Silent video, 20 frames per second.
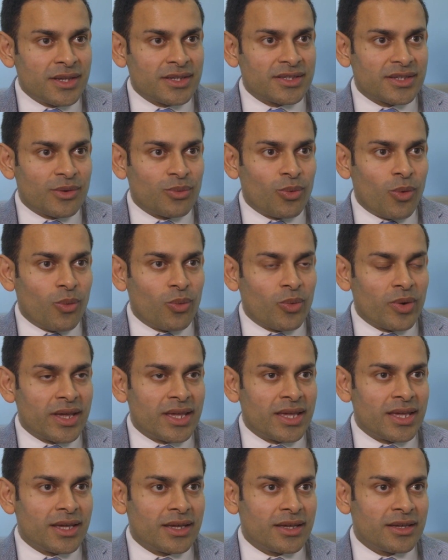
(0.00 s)
So what
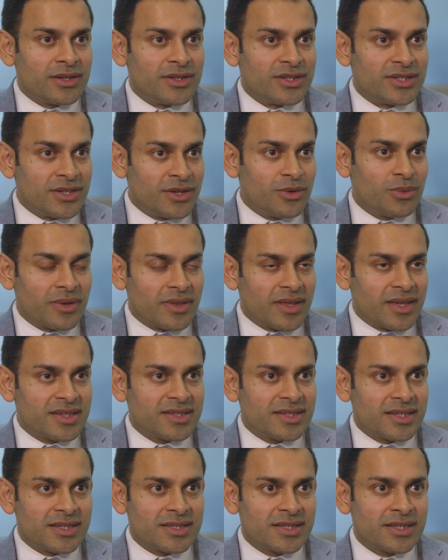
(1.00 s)
we can do with
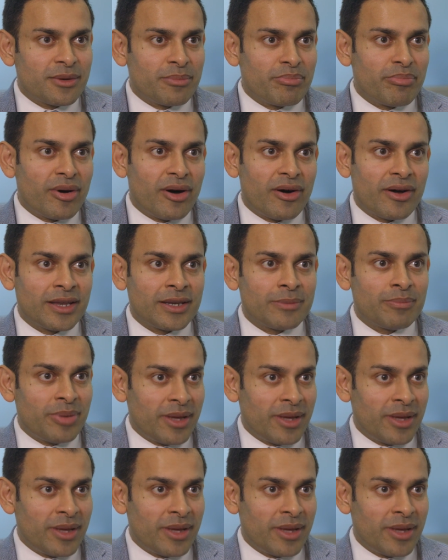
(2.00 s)
this is combine